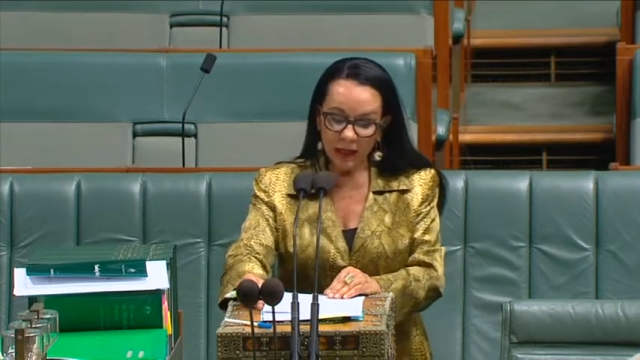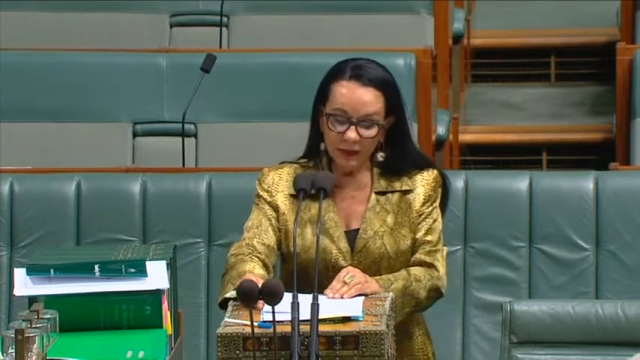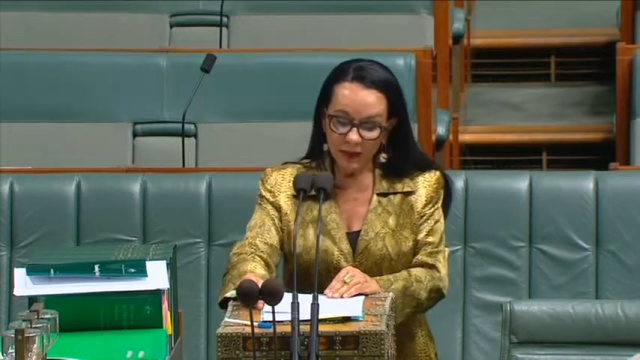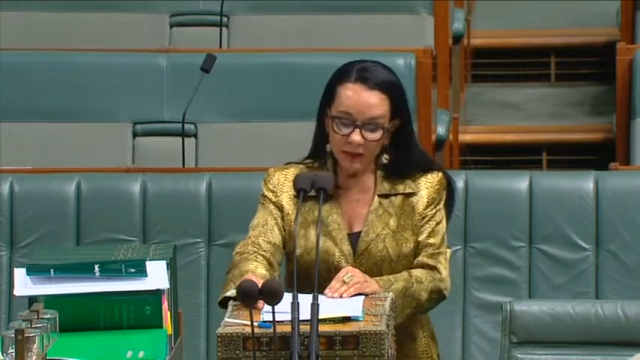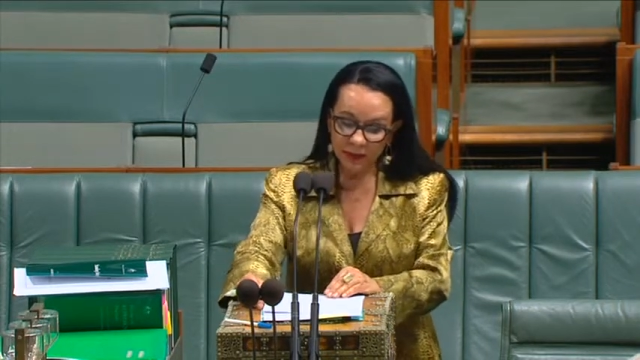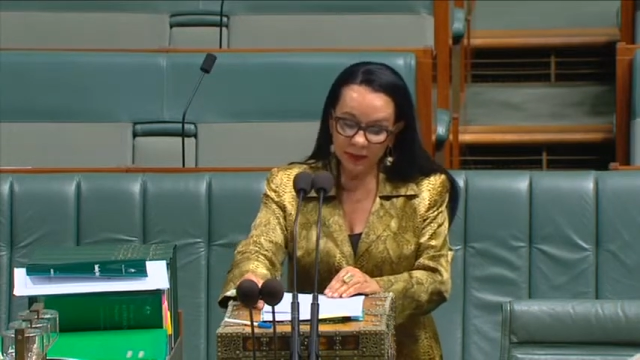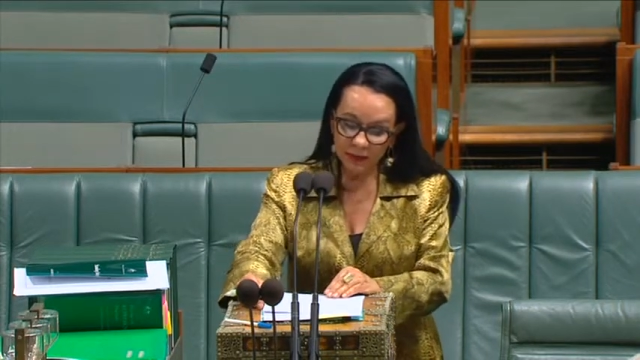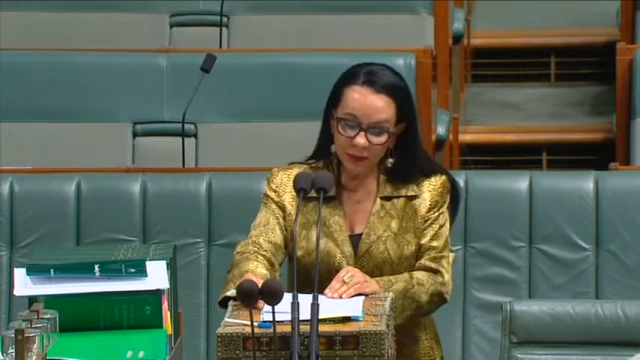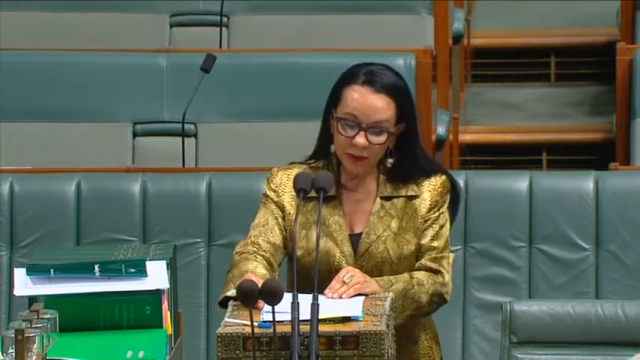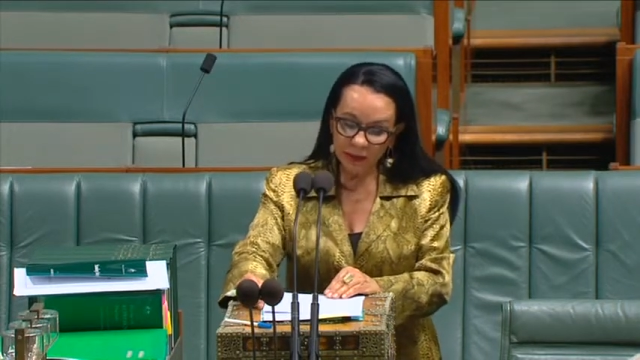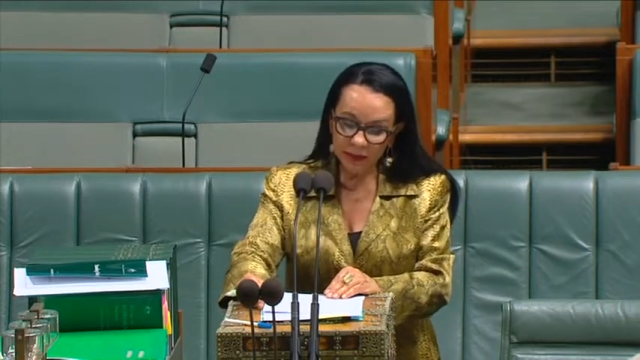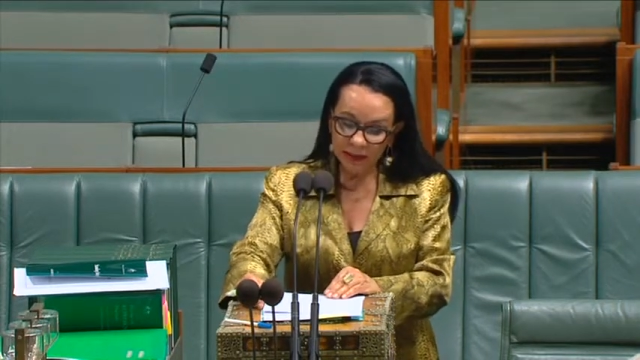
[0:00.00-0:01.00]
that this
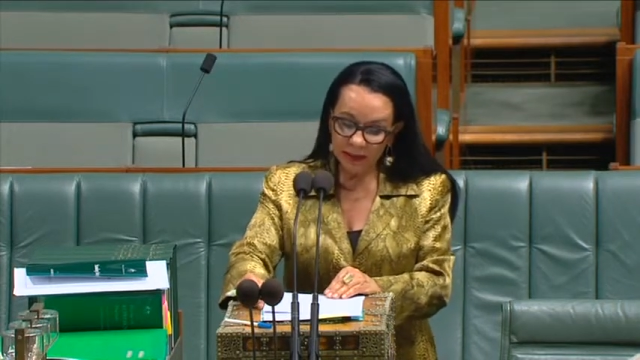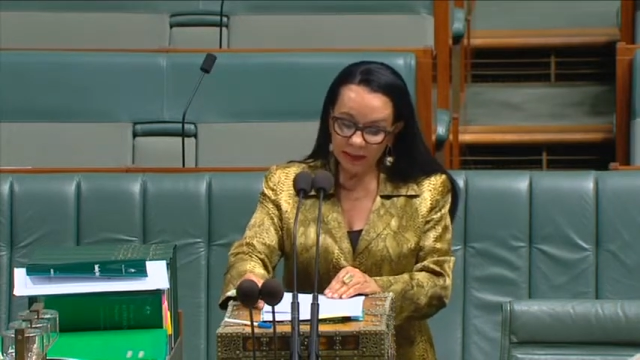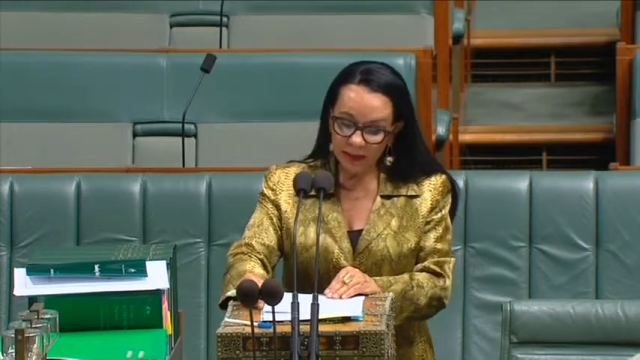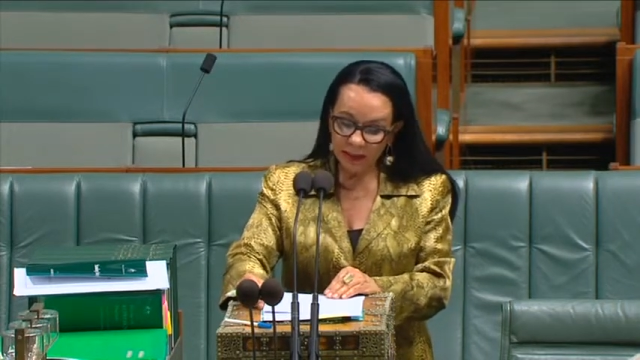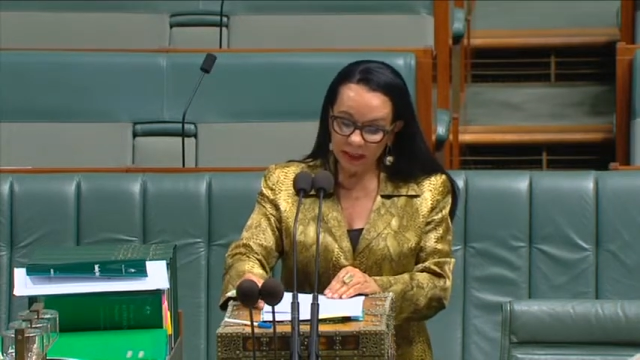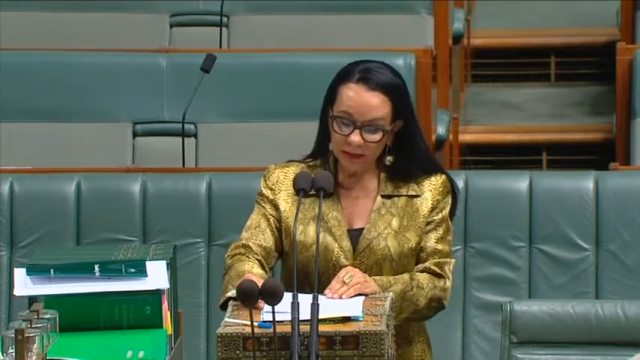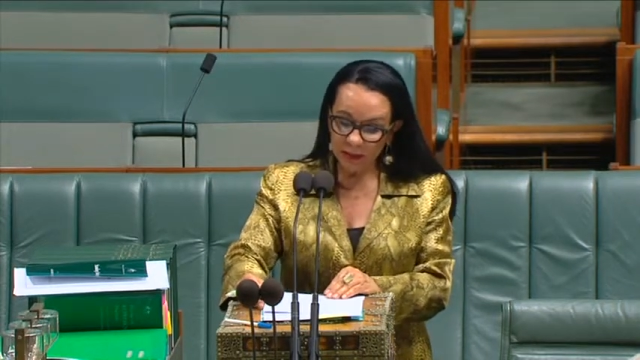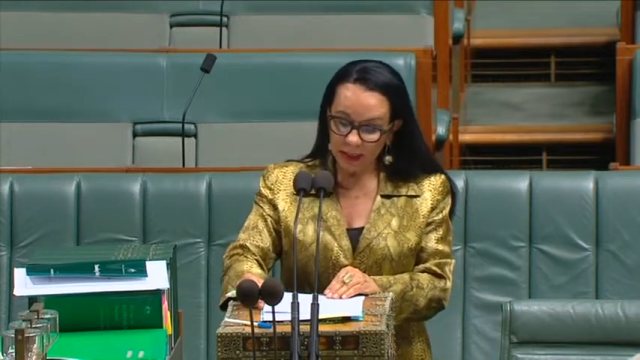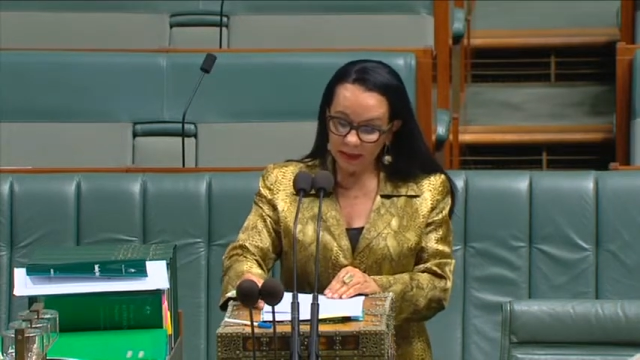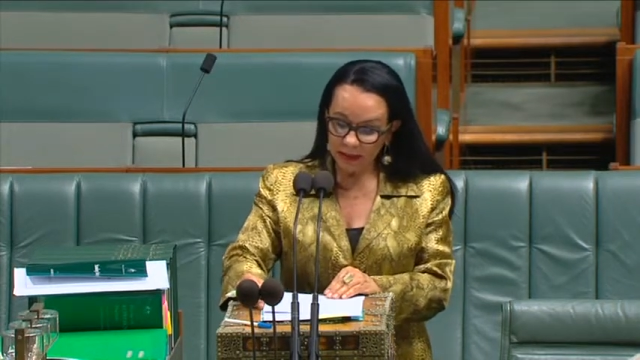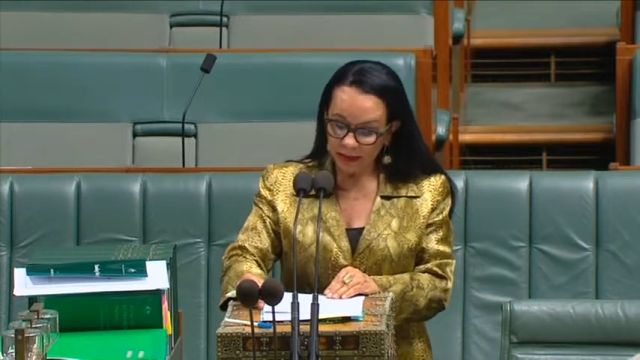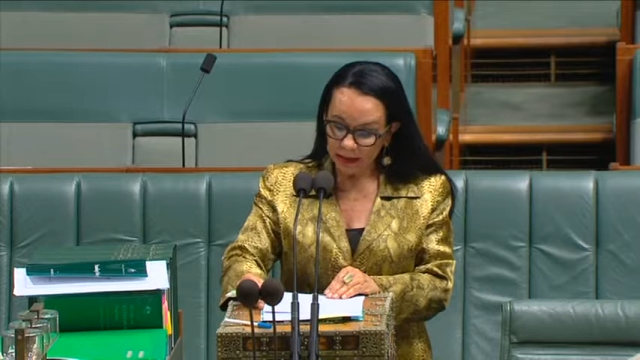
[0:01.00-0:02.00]
bill is considered by
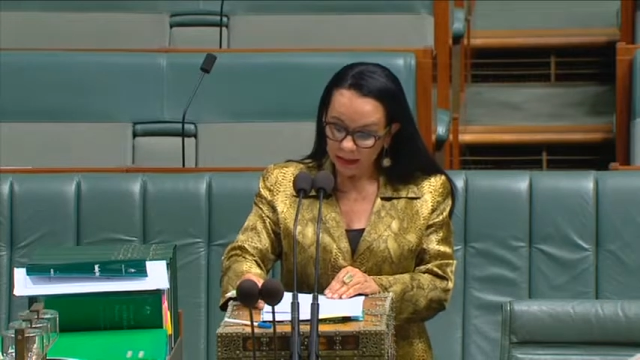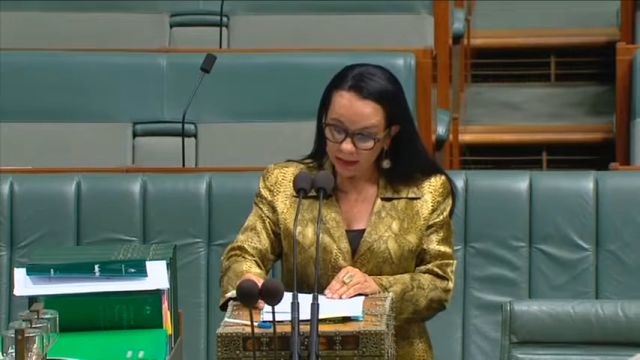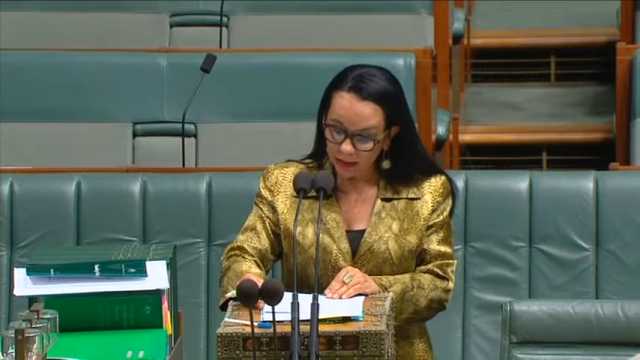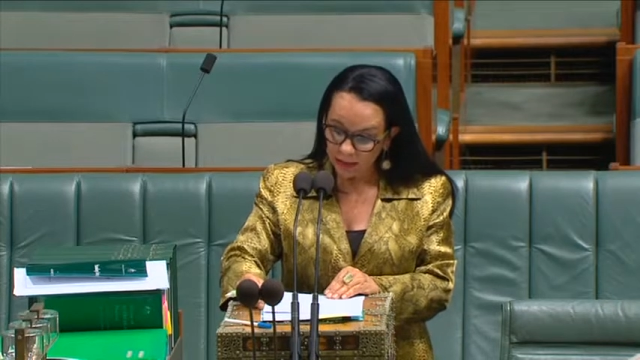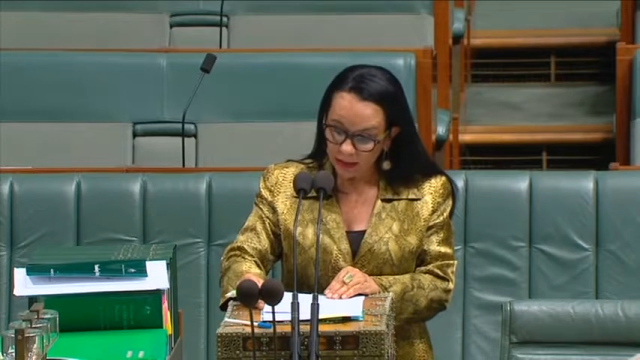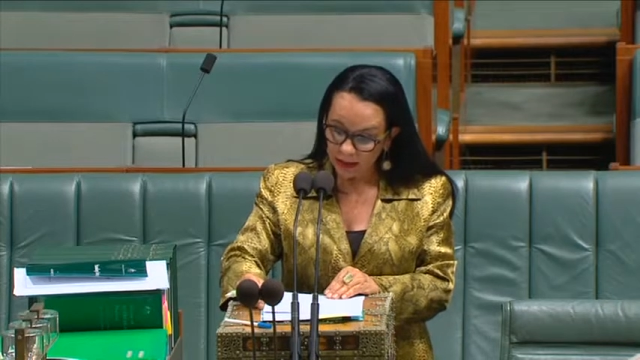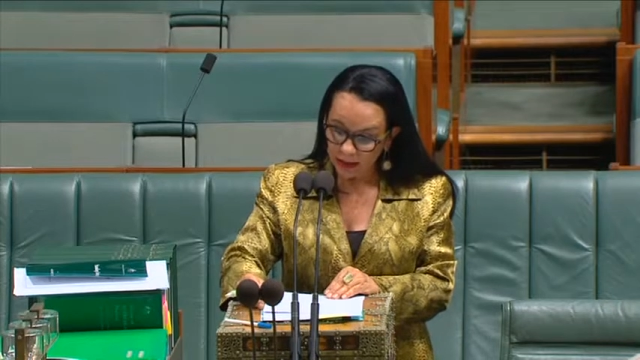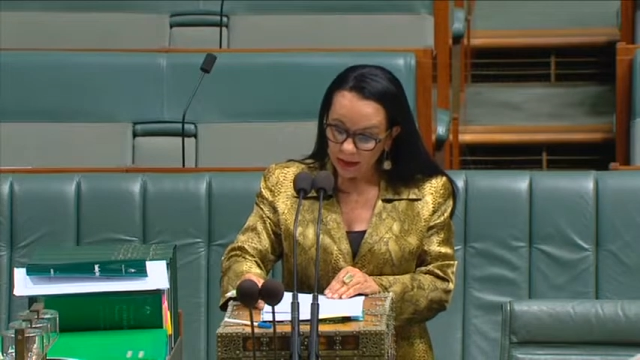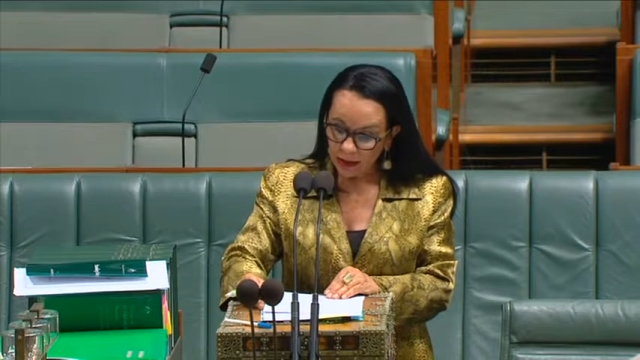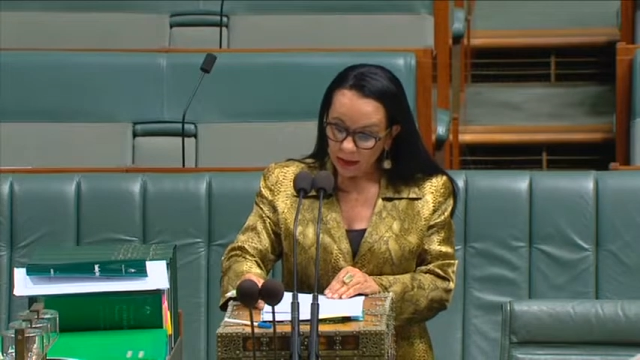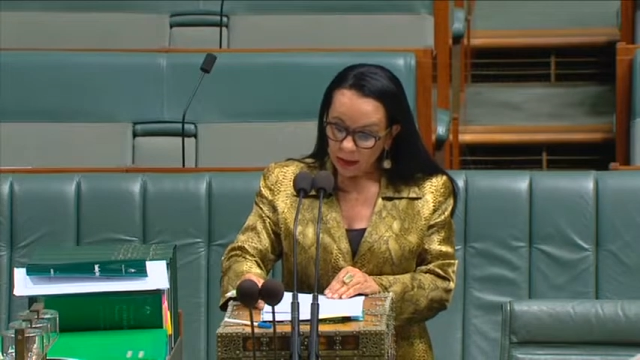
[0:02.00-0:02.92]
a Senate committee